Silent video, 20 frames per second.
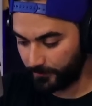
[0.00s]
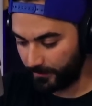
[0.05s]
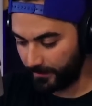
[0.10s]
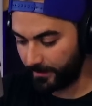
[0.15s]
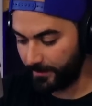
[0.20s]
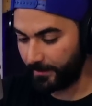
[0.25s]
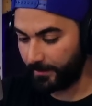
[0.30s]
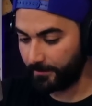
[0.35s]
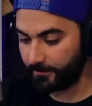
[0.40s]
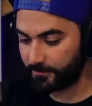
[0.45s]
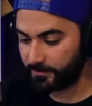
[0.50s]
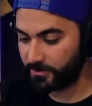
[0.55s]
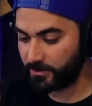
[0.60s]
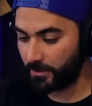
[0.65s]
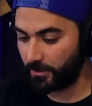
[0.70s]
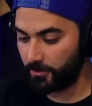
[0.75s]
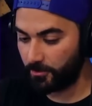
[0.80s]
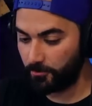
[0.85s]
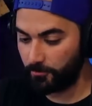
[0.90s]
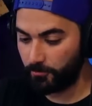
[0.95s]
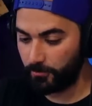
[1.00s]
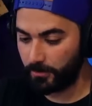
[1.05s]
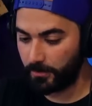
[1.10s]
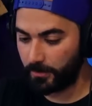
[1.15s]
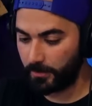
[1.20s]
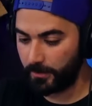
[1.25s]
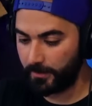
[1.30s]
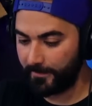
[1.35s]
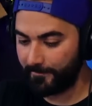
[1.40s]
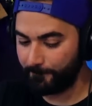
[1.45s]
Yeah. So,
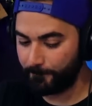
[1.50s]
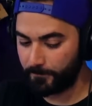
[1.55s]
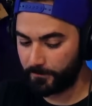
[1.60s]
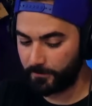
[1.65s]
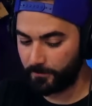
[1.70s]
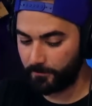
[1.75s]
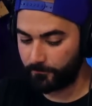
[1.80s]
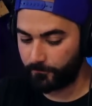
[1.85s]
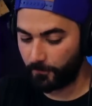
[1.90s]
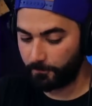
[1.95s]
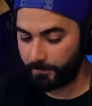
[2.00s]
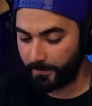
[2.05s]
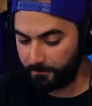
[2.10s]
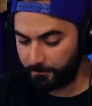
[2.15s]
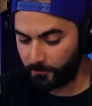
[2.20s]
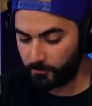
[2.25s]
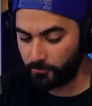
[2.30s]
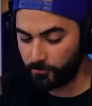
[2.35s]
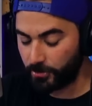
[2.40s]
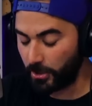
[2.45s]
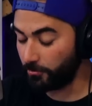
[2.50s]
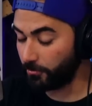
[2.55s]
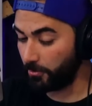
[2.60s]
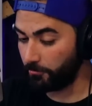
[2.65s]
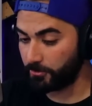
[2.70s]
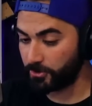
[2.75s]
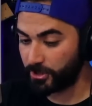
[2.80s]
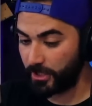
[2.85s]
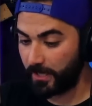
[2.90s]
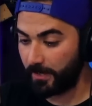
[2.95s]
for people who don't know,
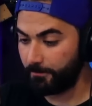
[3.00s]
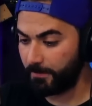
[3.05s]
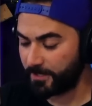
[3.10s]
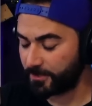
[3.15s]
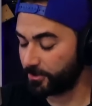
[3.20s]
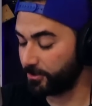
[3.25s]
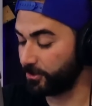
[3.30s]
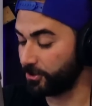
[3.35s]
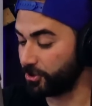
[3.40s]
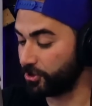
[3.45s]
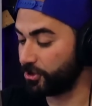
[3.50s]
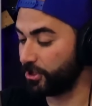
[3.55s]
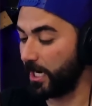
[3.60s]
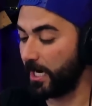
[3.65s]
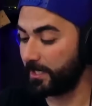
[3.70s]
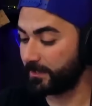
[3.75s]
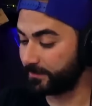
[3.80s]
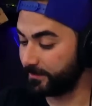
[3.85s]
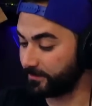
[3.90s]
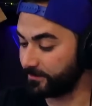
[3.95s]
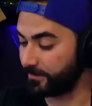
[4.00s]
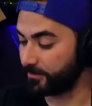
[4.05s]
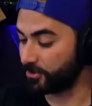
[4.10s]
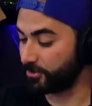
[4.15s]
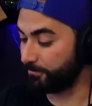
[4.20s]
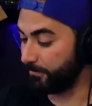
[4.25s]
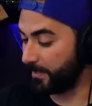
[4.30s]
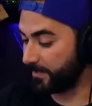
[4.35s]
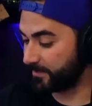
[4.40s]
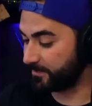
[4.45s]
which I'm actually shocked, there's a
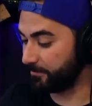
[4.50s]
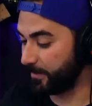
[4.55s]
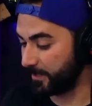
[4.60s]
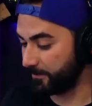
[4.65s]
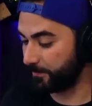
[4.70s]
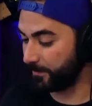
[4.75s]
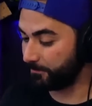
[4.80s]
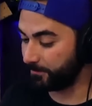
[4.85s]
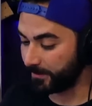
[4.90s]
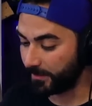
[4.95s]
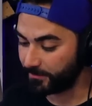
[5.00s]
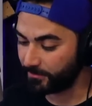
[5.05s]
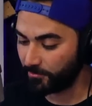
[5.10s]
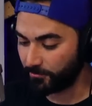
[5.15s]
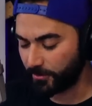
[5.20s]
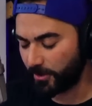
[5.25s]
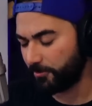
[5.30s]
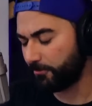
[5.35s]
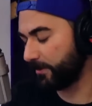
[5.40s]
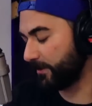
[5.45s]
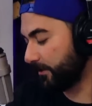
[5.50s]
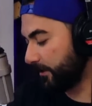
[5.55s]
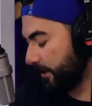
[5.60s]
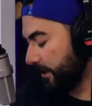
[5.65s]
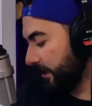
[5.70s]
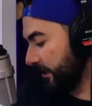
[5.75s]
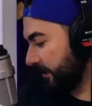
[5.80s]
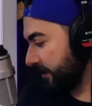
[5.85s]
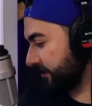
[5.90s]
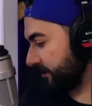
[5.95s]
tremendous amount of people that don't know. And
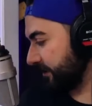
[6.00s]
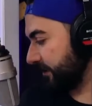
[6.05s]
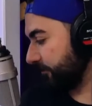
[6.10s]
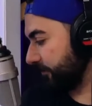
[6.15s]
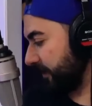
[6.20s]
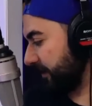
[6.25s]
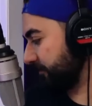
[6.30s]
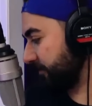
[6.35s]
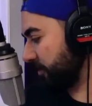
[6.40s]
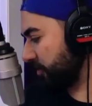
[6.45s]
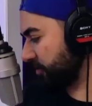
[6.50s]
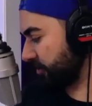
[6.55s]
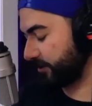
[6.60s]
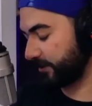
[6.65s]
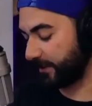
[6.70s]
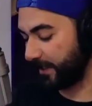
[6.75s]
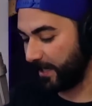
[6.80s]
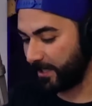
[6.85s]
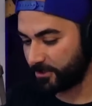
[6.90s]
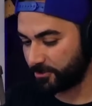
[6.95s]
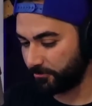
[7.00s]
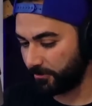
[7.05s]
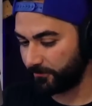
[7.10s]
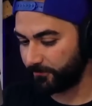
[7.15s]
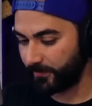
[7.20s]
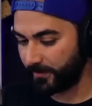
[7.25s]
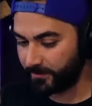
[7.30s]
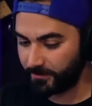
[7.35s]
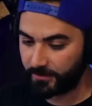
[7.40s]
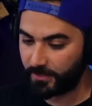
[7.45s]
listen, if you're just a casual
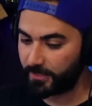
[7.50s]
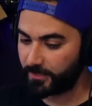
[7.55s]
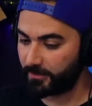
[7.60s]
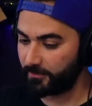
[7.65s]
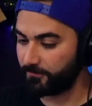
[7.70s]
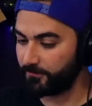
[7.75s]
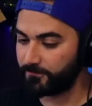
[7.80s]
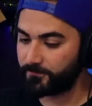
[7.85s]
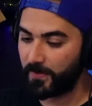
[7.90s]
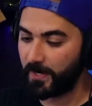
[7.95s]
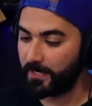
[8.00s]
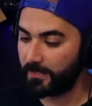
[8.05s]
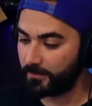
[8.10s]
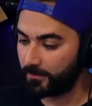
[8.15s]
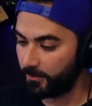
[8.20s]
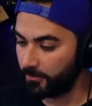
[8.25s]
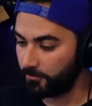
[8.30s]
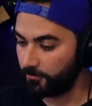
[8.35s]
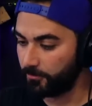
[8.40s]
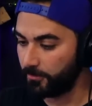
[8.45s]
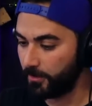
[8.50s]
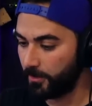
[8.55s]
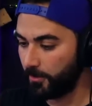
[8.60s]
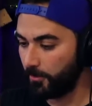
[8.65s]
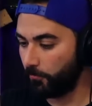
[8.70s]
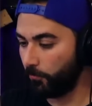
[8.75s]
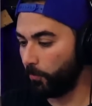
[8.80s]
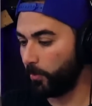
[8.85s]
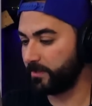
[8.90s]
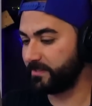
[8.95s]
fan, you're not going to follow
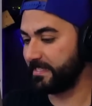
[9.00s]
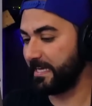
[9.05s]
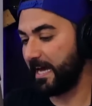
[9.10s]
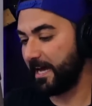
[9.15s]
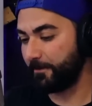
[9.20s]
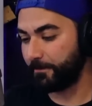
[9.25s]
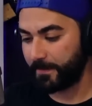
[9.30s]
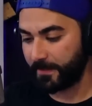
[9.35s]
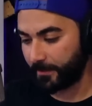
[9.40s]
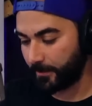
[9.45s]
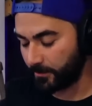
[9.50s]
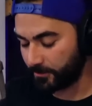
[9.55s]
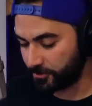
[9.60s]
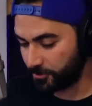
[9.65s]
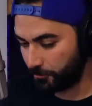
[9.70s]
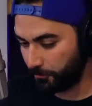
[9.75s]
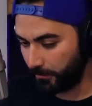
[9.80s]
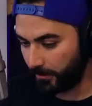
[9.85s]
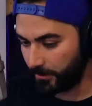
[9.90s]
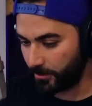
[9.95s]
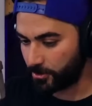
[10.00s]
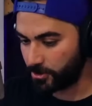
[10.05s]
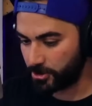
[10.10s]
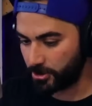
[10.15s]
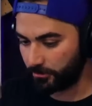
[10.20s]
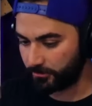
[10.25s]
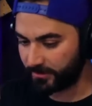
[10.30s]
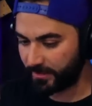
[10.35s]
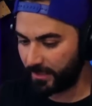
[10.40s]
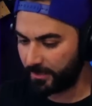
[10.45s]
what's happening on Twitter.
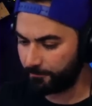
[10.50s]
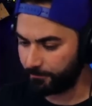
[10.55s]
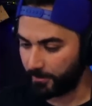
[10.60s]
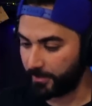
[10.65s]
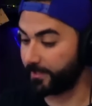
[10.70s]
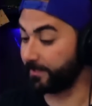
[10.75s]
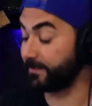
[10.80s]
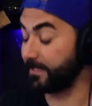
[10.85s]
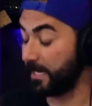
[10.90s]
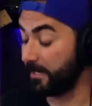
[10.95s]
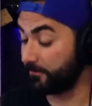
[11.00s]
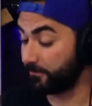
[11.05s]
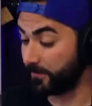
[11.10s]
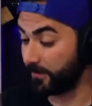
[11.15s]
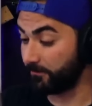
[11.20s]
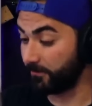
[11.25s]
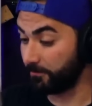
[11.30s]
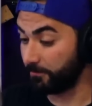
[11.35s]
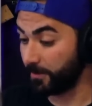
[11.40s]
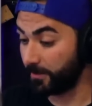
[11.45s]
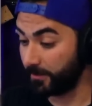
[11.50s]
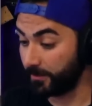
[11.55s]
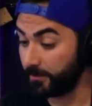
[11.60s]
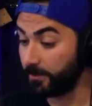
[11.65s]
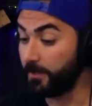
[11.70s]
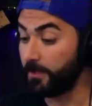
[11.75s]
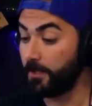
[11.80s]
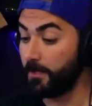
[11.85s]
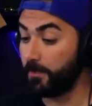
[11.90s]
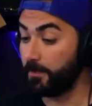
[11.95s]
So to kind of break it down for everybody,
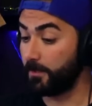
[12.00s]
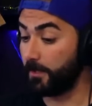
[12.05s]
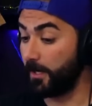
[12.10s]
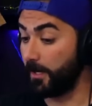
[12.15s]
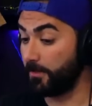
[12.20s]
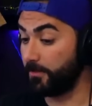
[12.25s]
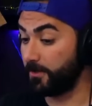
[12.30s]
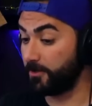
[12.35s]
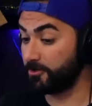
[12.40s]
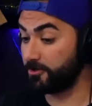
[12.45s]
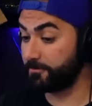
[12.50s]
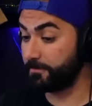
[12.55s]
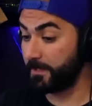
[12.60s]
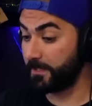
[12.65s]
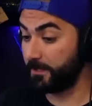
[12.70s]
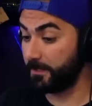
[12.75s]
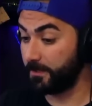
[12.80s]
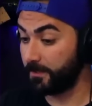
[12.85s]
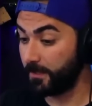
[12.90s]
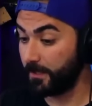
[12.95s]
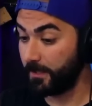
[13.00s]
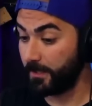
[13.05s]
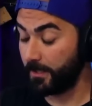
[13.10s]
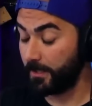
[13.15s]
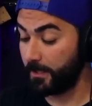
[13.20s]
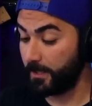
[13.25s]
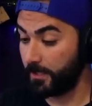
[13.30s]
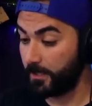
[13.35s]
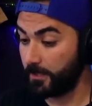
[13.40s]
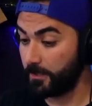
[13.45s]
there's been
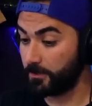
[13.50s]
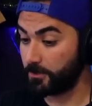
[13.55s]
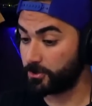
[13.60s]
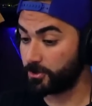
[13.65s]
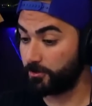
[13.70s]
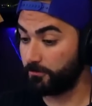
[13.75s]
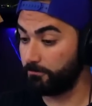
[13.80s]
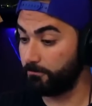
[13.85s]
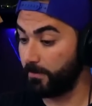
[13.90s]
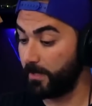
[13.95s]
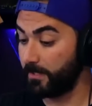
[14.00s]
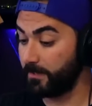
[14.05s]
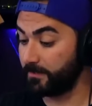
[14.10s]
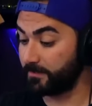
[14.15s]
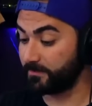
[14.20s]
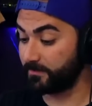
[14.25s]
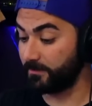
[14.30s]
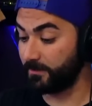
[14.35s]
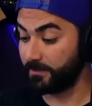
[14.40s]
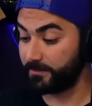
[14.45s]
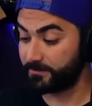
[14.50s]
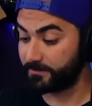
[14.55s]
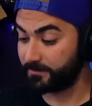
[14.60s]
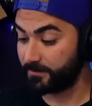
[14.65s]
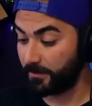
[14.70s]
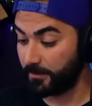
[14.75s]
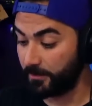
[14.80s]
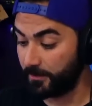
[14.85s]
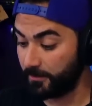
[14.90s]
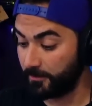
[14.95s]
a tremendous list
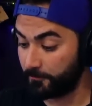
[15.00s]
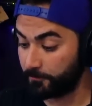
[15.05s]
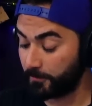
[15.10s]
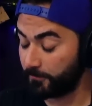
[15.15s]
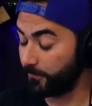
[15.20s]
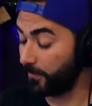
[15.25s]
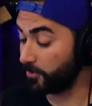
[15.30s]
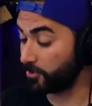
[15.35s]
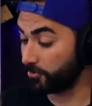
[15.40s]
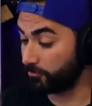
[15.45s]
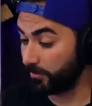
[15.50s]
of professional